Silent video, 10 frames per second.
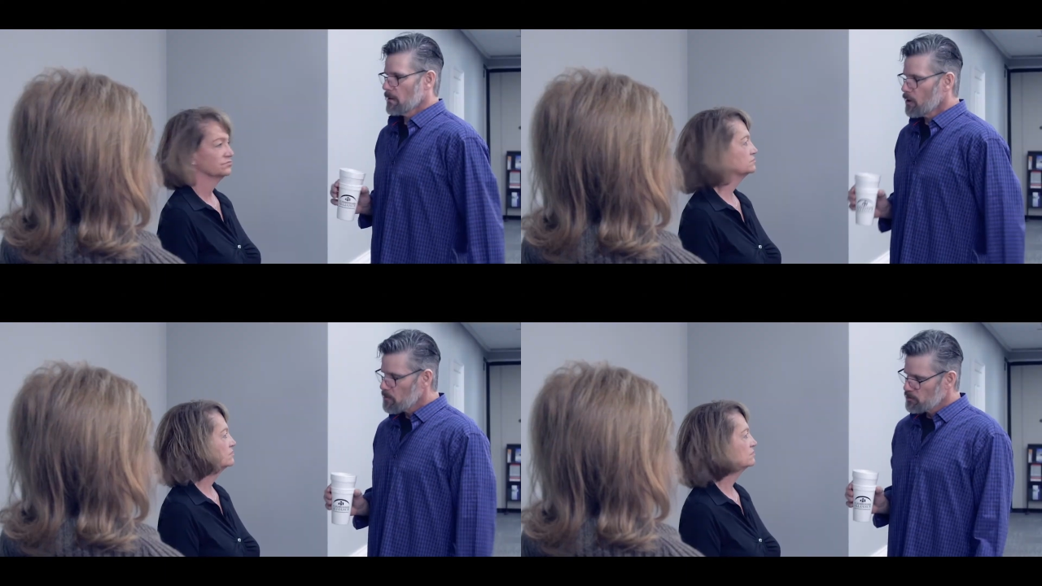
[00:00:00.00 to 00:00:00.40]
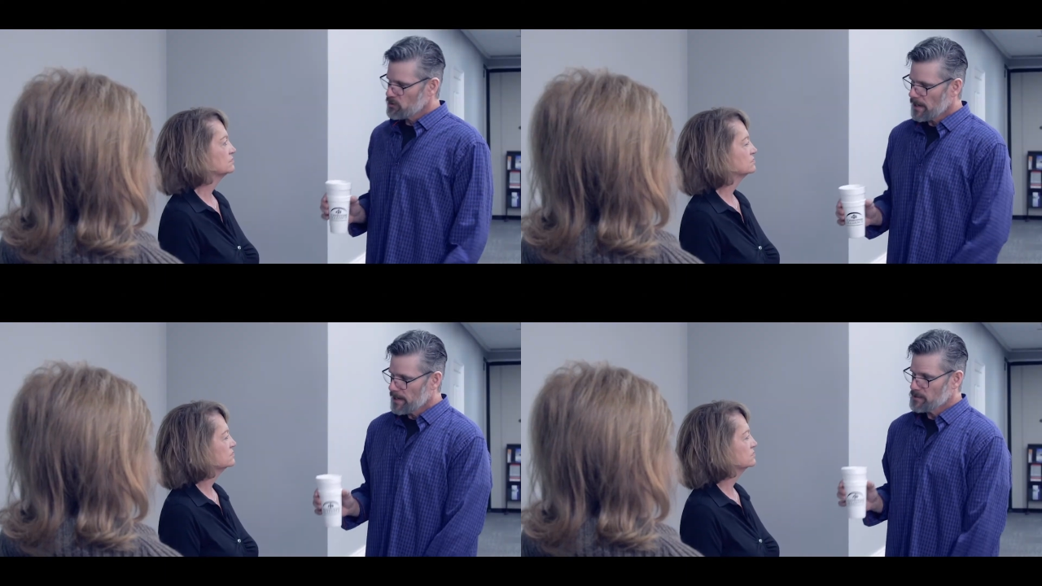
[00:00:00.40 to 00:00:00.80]
Speaker 1: The
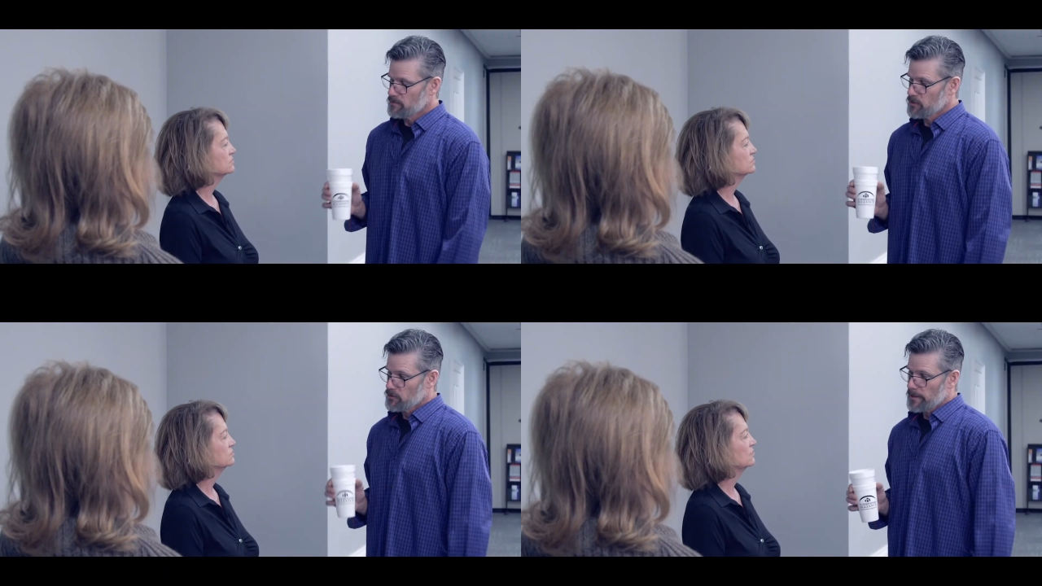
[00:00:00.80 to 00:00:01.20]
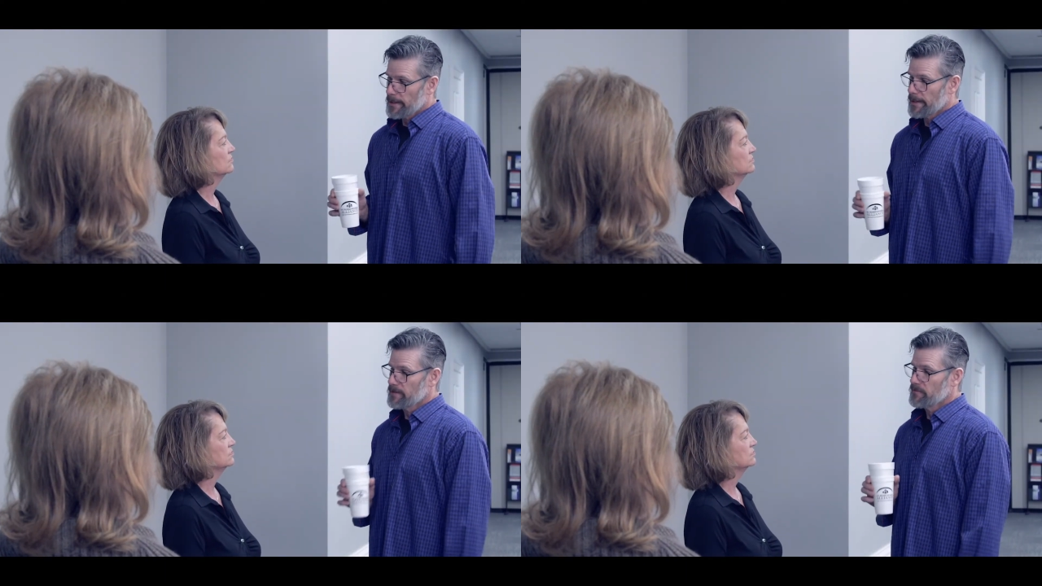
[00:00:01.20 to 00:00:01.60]
Homeowners Alliance of the
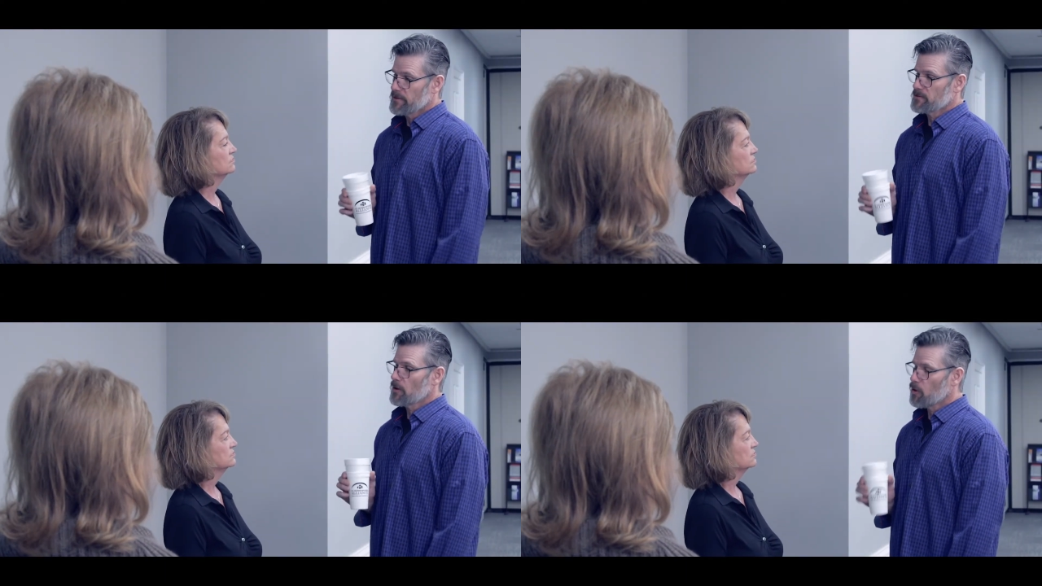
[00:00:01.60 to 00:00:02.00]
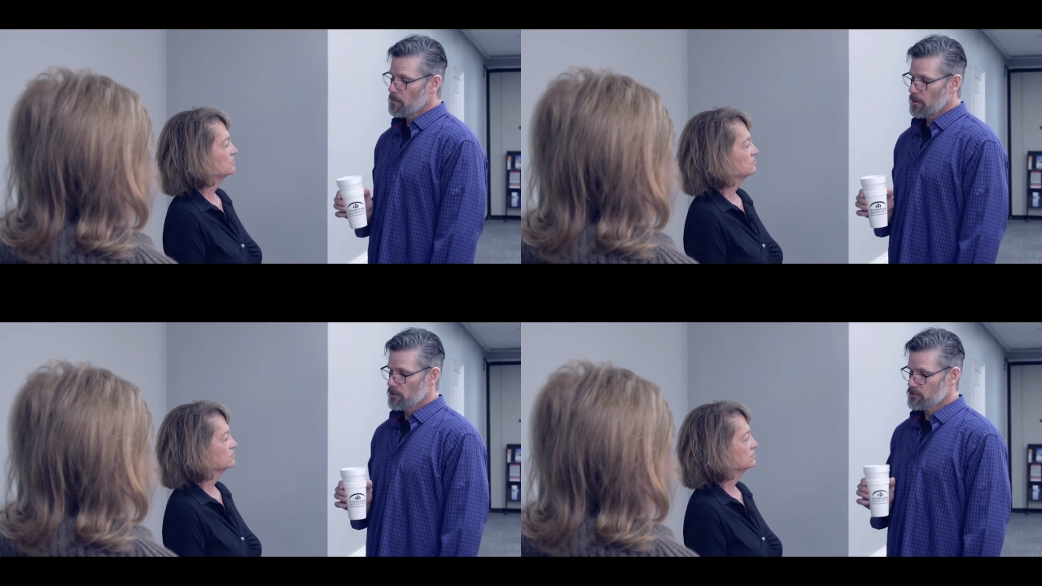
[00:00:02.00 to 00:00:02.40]
Triad defends
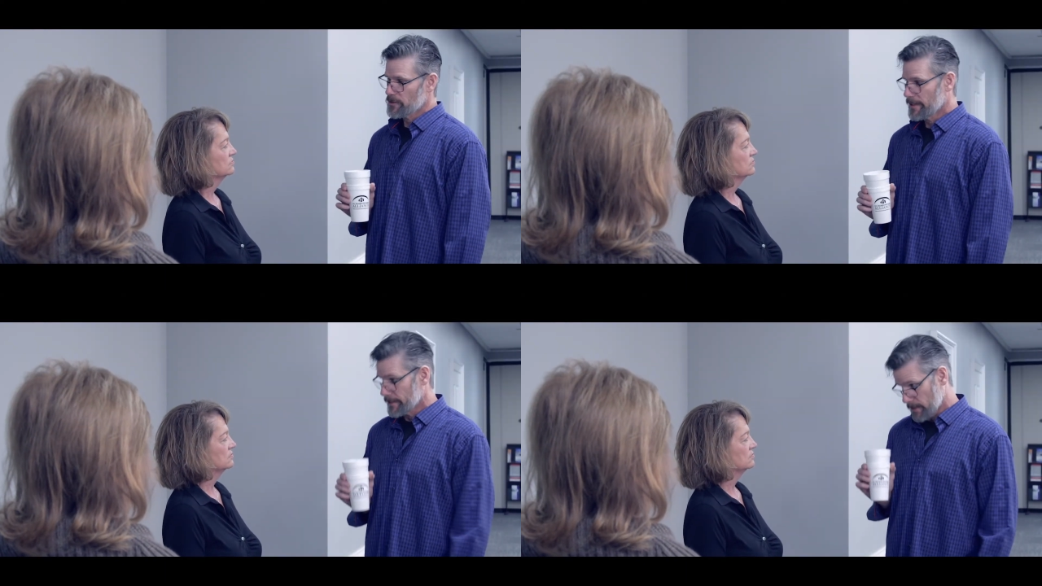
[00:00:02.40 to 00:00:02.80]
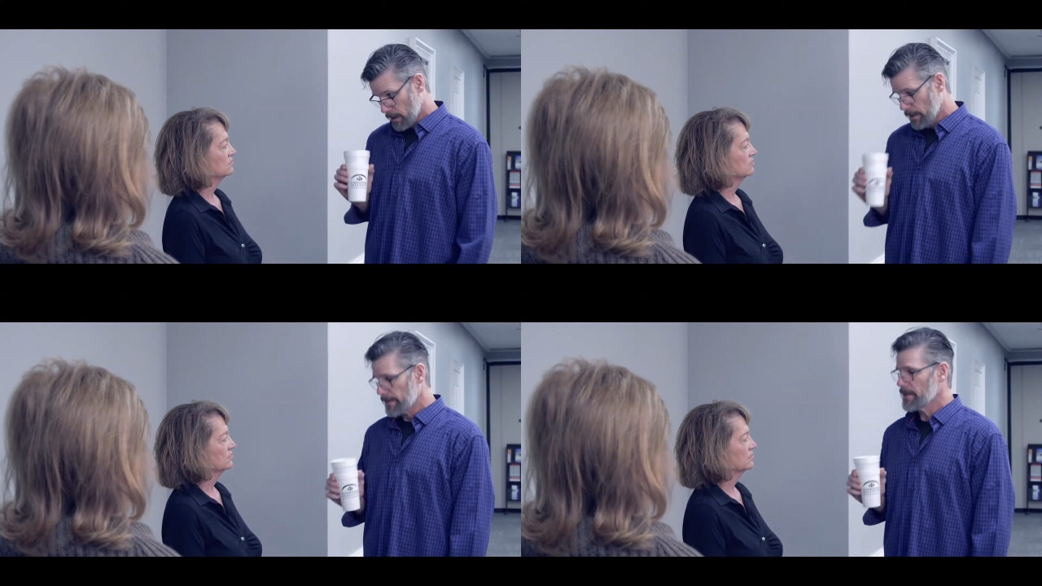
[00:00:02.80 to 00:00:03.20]
homeowners against
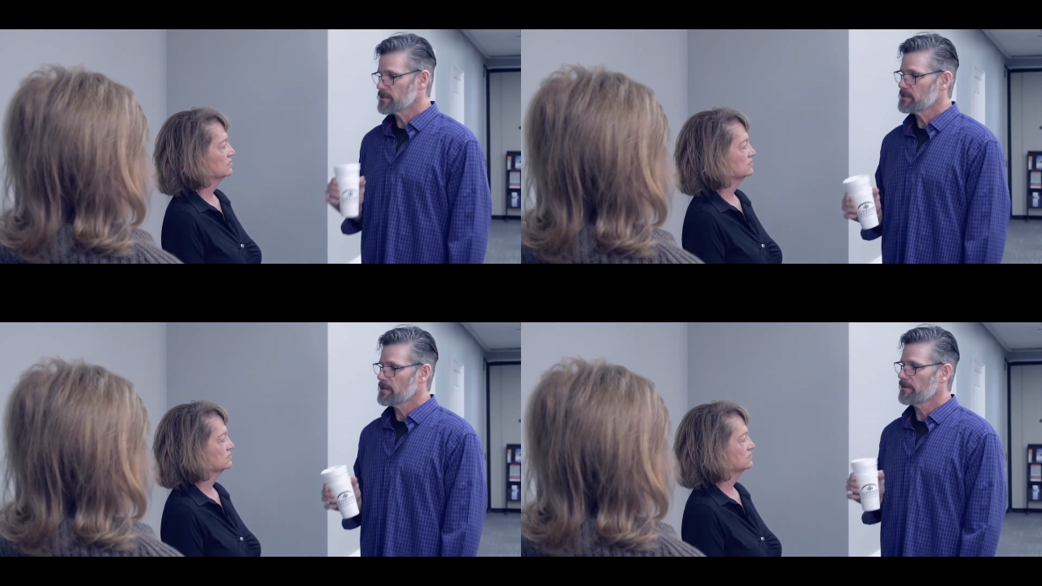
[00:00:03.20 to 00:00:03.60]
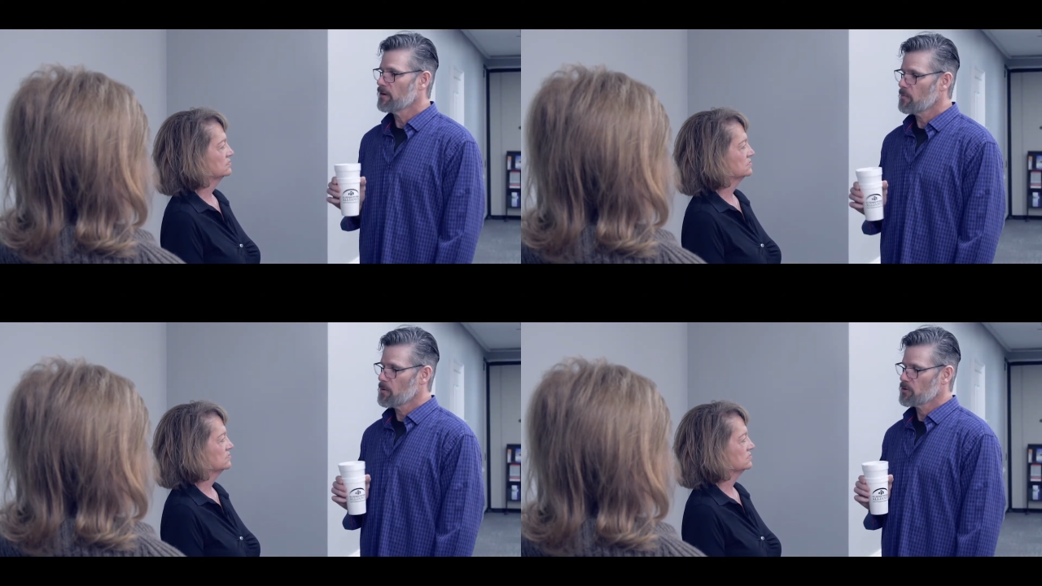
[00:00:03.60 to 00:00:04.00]

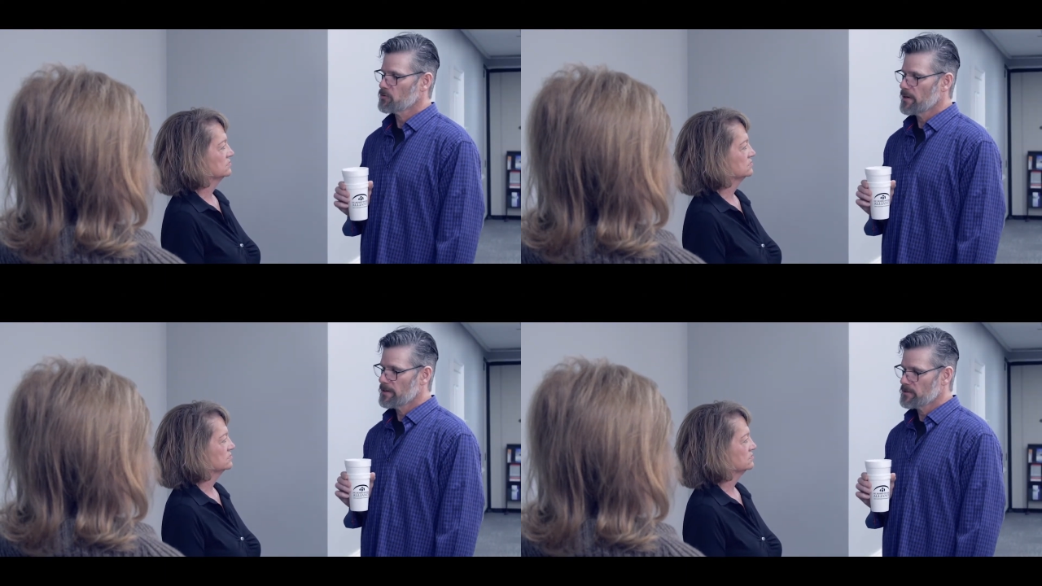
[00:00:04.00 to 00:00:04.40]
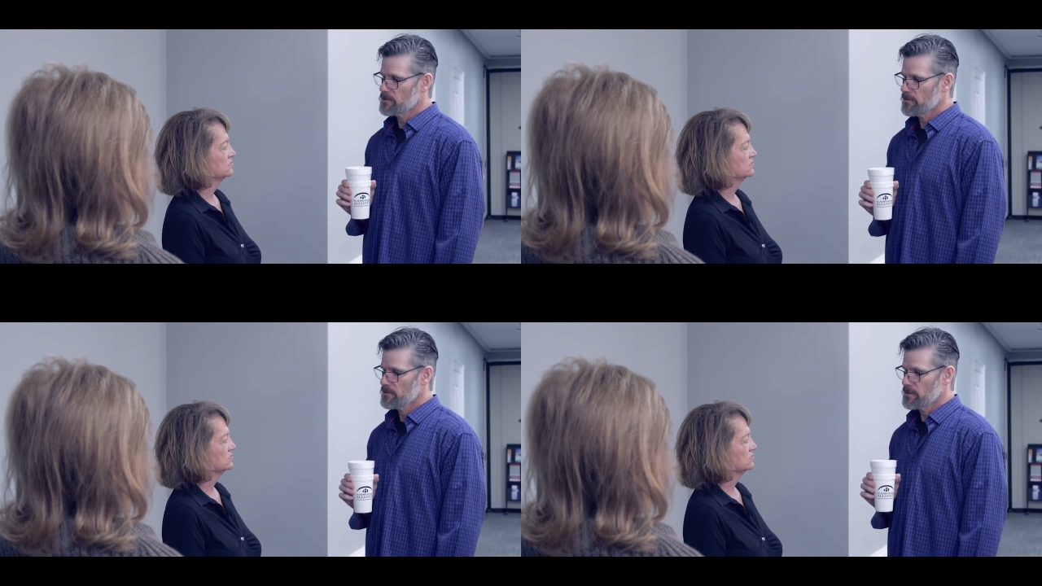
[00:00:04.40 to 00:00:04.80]
unnecessary homeowners rate
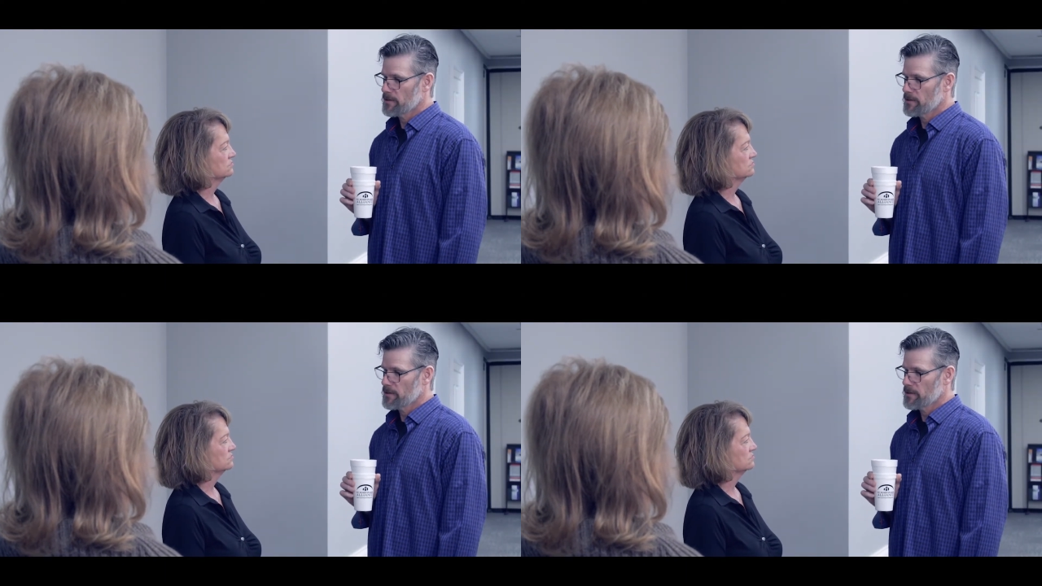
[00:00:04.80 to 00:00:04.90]
insurance